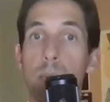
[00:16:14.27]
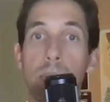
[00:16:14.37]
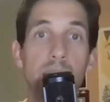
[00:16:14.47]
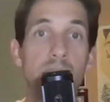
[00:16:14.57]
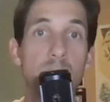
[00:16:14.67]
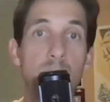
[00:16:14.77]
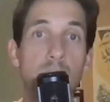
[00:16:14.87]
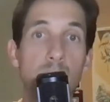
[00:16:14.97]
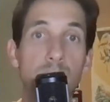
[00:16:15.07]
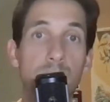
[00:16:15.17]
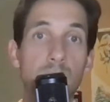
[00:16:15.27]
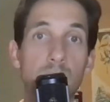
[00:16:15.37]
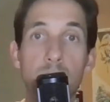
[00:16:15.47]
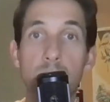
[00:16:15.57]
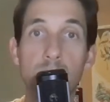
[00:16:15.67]
Prices become
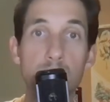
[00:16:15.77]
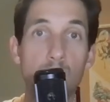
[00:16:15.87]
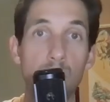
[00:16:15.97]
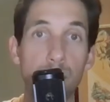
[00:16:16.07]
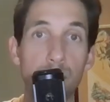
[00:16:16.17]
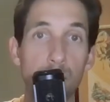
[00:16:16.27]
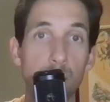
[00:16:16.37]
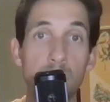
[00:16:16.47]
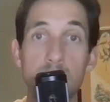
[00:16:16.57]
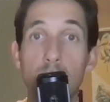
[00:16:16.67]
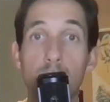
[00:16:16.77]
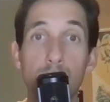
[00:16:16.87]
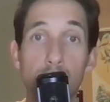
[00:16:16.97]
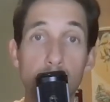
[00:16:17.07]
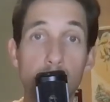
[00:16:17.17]
inflated. It becomes artificial. It becomes an
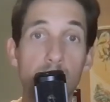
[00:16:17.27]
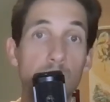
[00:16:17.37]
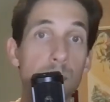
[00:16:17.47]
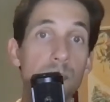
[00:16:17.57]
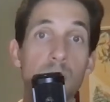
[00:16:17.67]
artificial market.